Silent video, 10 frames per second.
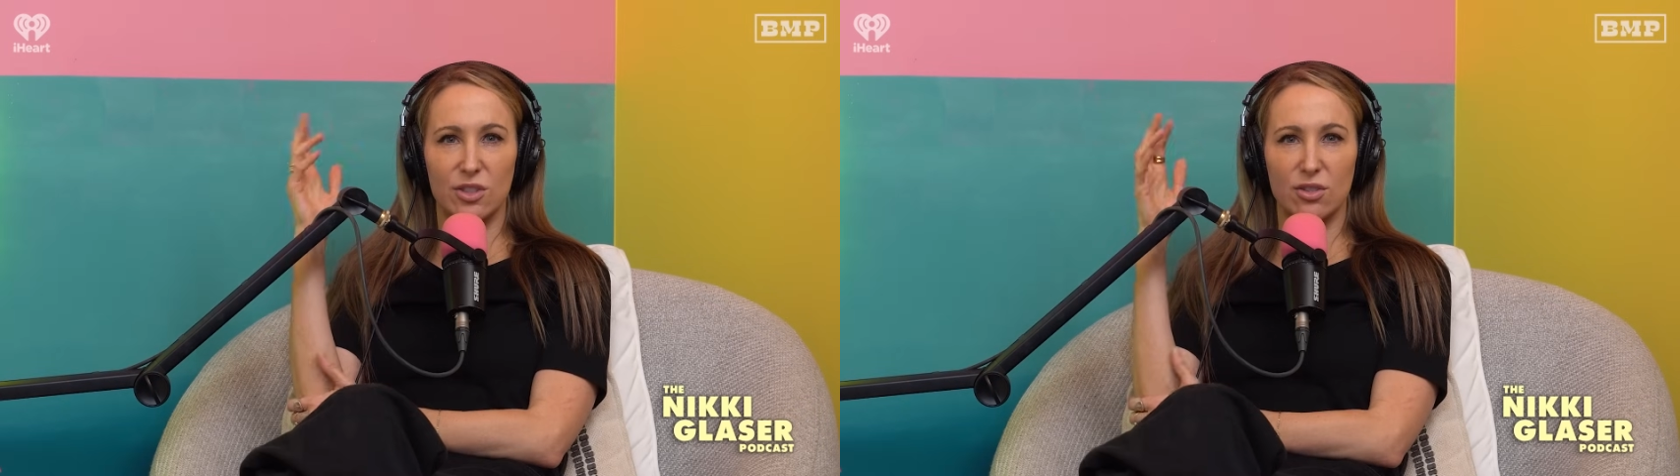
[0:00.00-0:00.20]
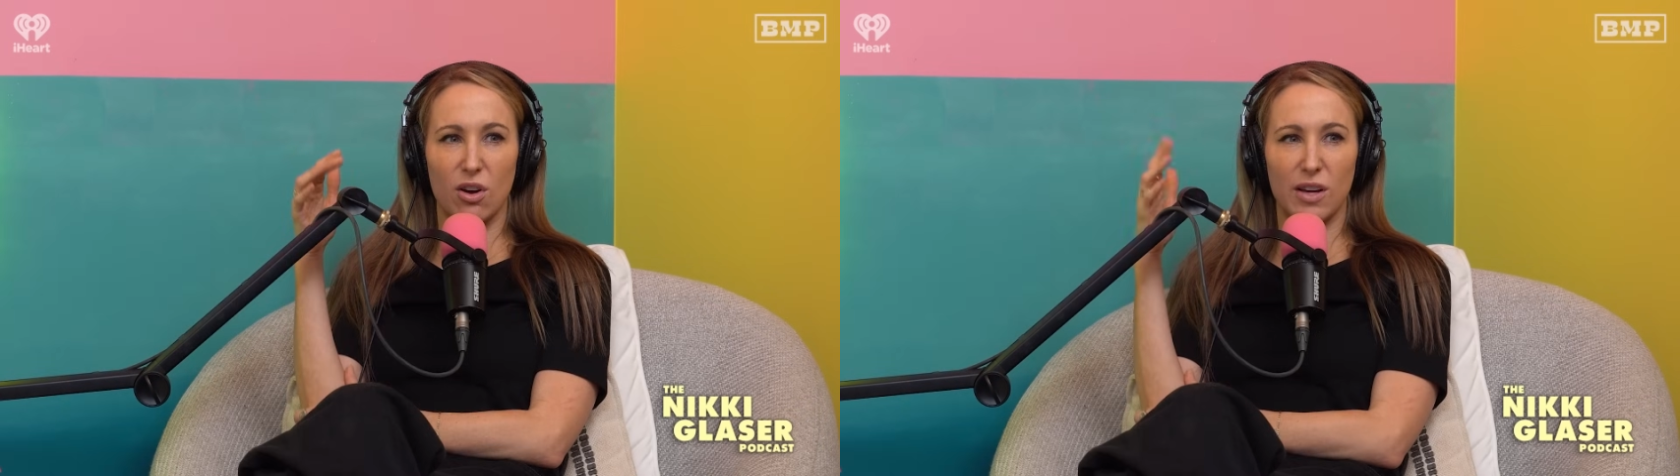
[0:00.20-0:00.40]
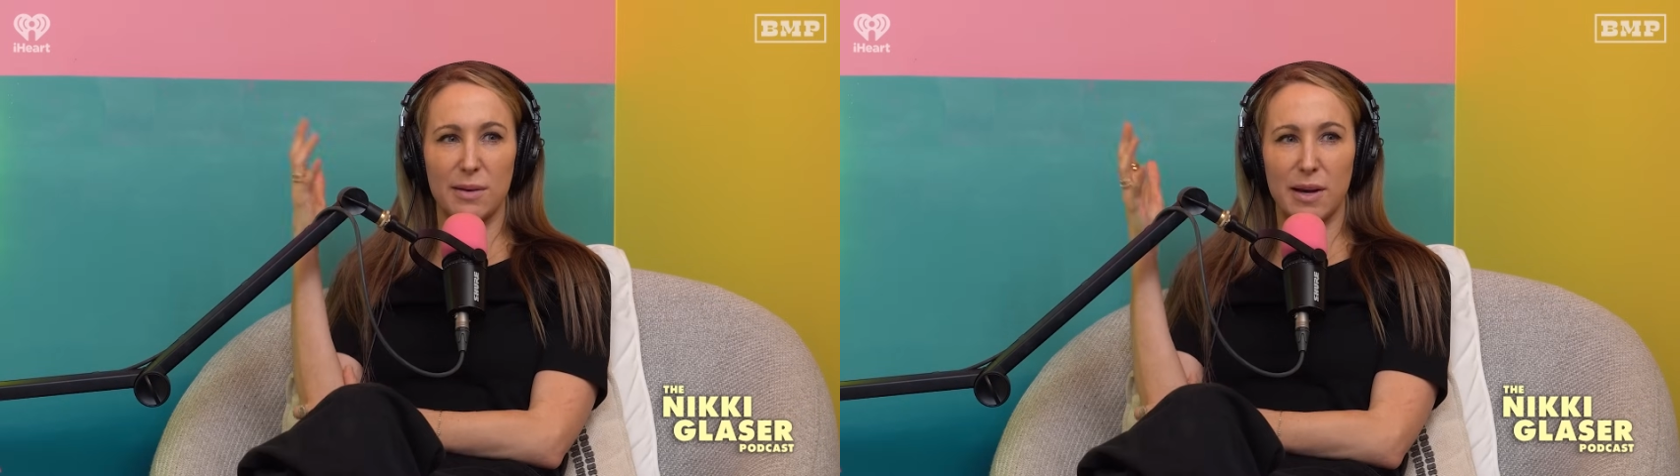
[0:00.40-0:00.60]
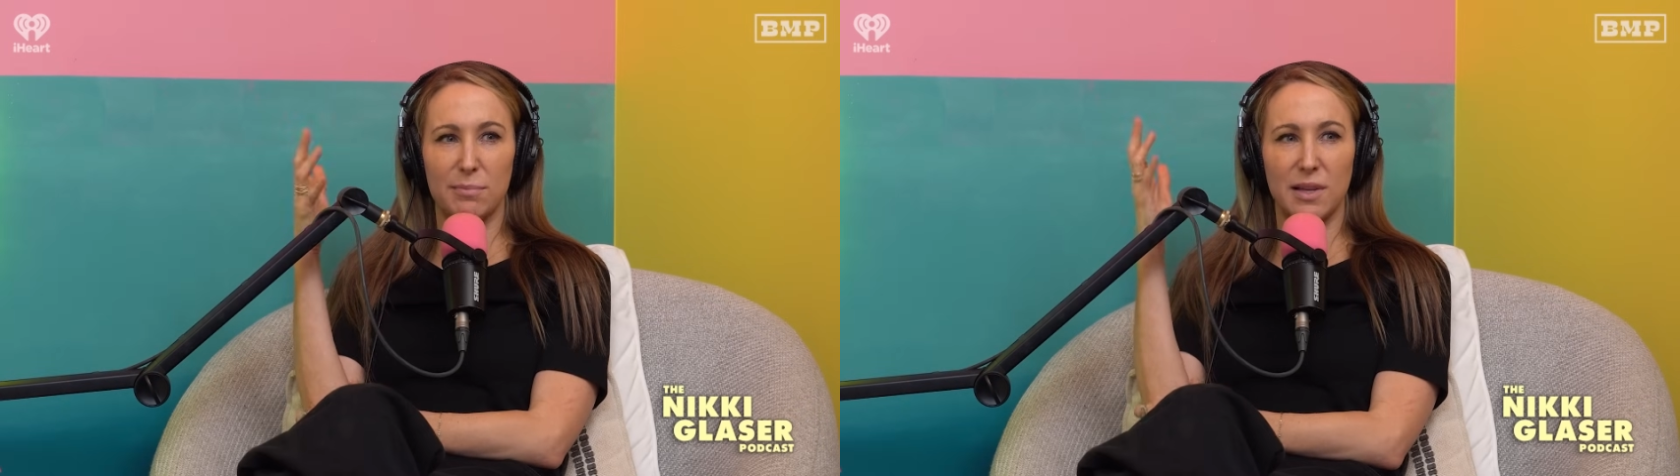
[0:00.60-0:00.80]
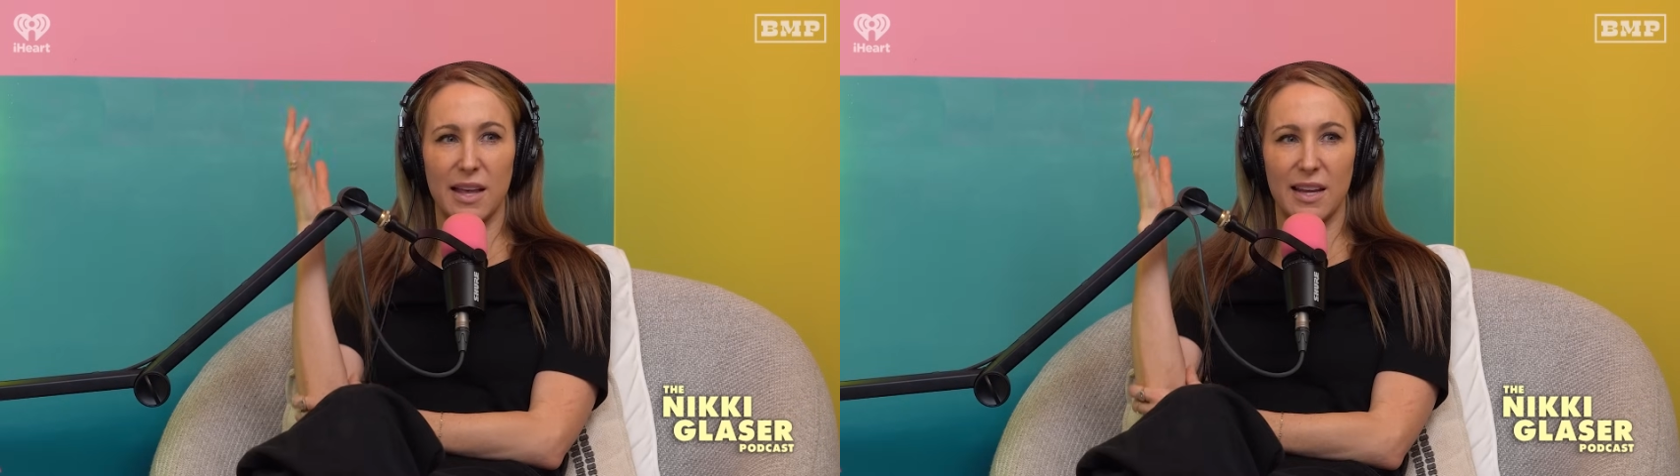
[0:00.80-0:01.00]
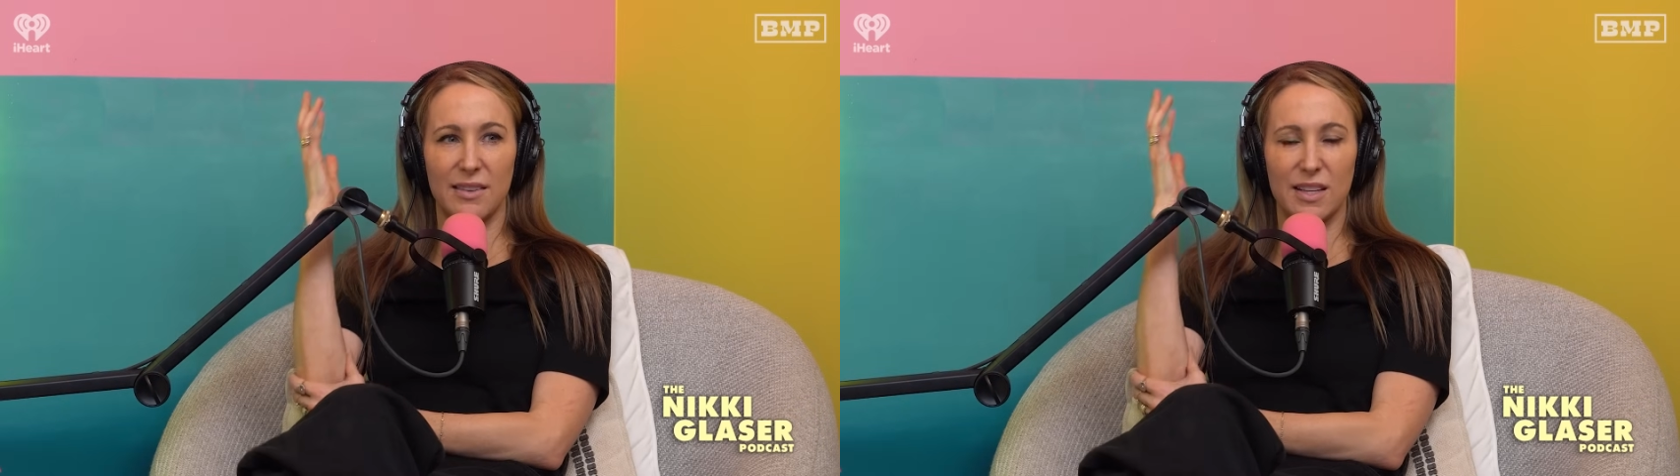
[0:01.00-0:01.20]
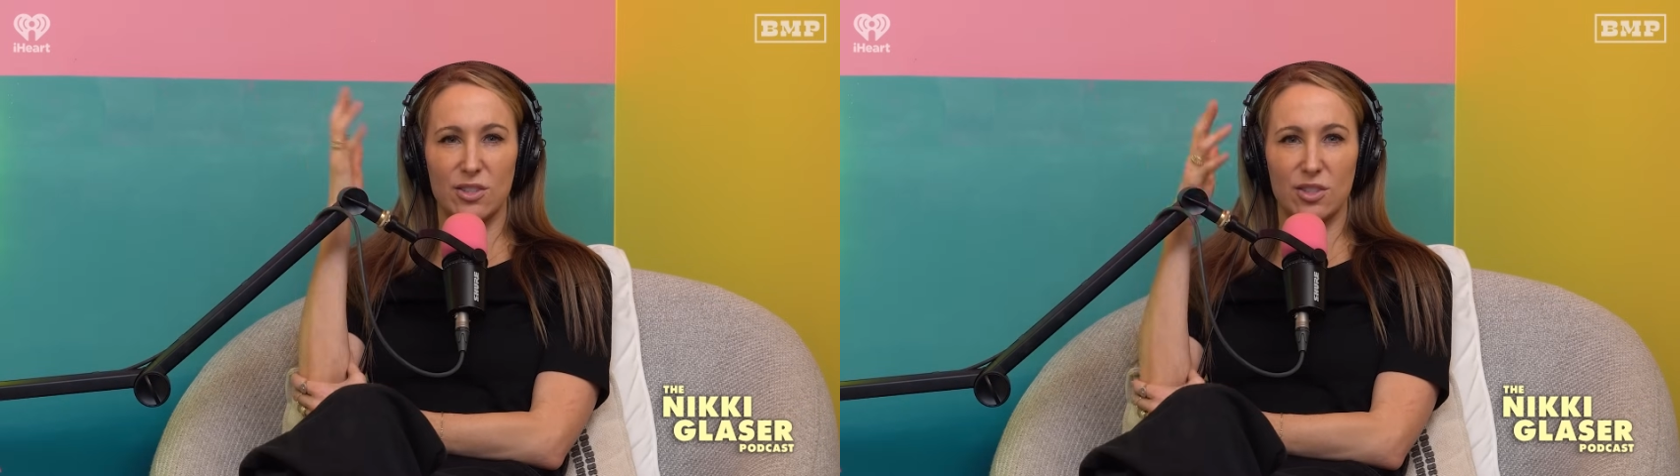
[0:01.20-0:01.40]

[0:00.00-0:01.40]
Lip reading: just talking about him playing and then